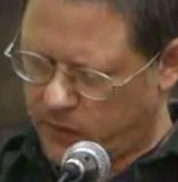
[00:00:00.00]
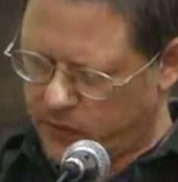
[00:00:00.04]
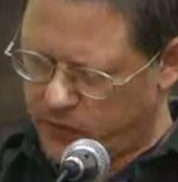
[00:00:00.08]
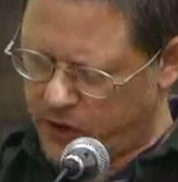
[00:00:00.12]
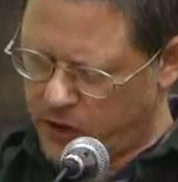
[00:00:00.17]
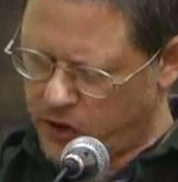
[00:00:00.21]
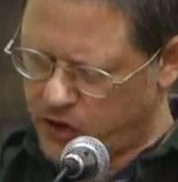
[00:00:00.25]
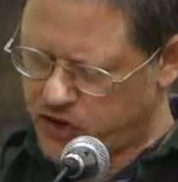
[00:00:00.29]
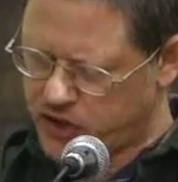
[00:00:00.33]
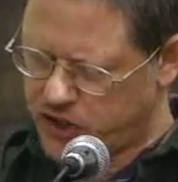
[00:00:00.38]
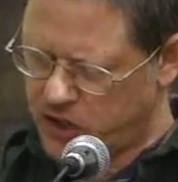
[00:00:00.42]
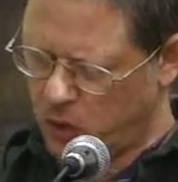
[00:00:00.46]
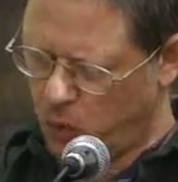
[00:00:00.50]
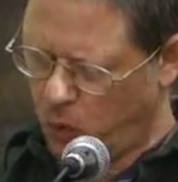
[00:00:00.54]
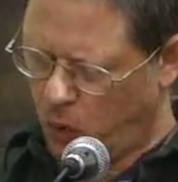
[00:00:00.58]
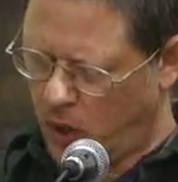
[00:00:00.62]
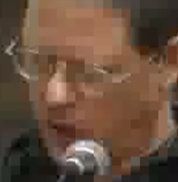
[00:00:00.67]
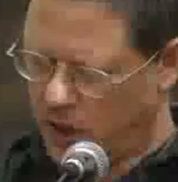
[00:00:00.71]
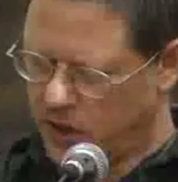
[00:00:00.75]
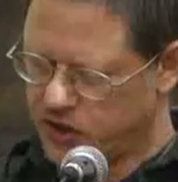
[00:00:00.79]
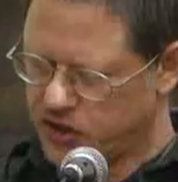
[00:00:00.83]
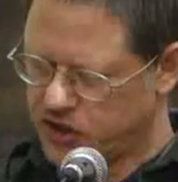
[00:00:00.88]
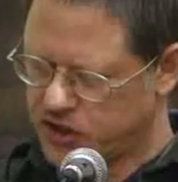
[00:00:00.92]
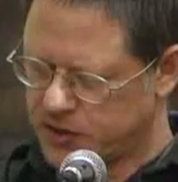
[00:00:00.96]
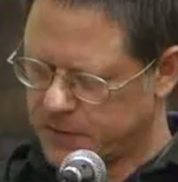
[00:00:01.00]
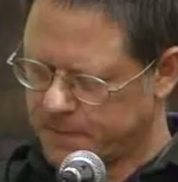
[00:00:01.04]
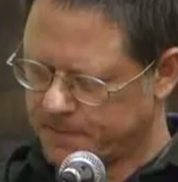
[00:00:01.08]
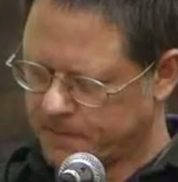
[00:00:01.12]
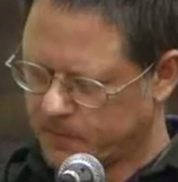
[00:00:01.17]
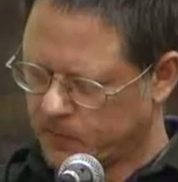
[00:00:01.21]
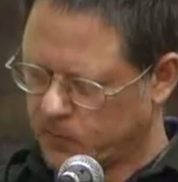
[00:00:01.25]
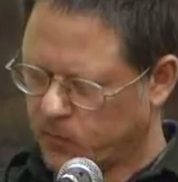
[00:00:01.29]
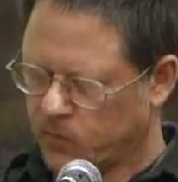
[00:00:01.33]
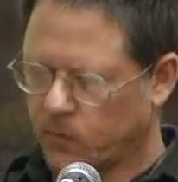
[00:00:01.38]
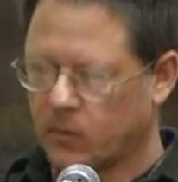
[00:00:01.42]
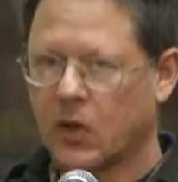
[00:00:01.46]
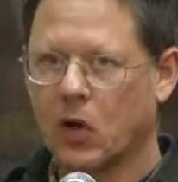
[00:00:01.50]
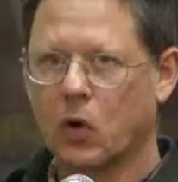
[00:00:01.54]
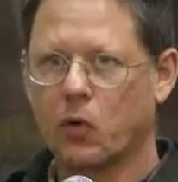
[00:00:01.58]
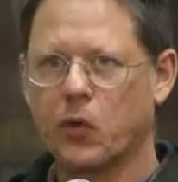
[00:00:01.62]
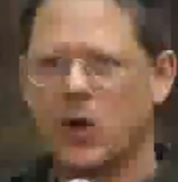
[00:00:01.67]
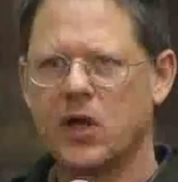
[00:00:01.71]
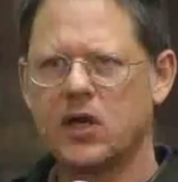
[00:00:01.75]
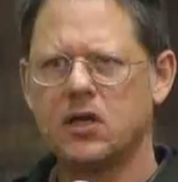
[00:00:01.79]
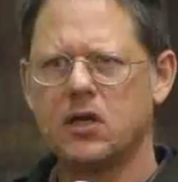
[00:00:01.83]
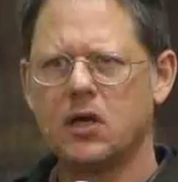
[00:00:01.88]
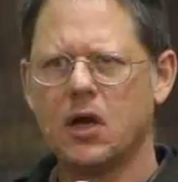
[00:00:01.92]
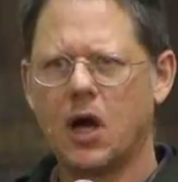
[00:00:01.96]
There she was,
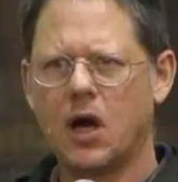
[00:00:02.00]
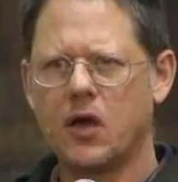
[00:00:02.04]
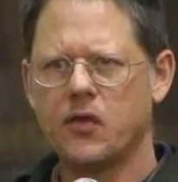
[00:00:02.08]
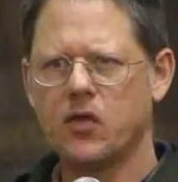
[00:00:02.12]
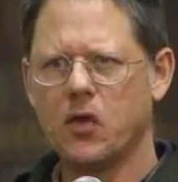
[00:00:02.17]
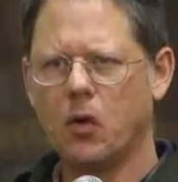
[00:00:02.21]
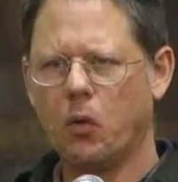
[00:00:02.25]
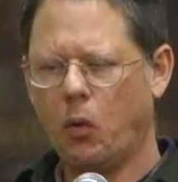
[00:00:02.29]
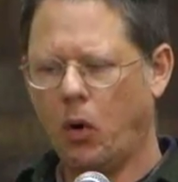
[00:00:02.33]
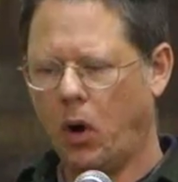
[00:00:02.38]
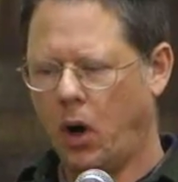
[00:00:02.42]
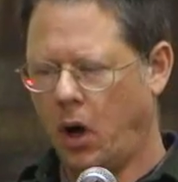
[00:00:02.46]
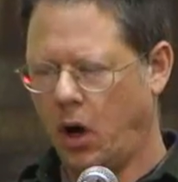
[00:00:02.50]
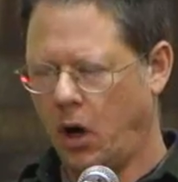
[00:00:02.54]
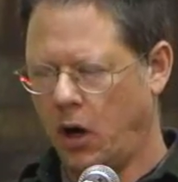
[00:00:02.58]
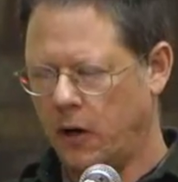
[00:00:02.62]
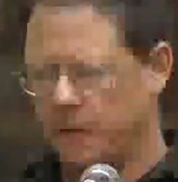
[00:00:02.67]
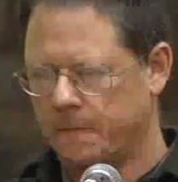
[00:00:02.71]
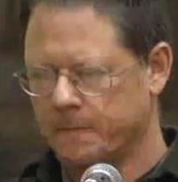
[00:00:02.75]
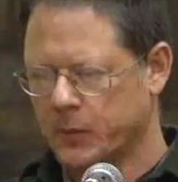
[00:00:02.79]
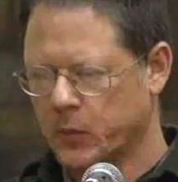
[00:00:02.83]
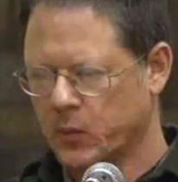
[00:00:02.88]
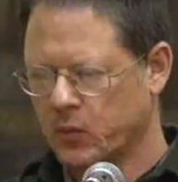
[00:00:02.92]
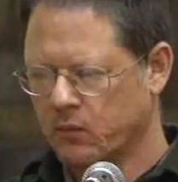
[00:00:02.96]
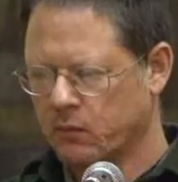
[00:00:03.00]
written on the wall,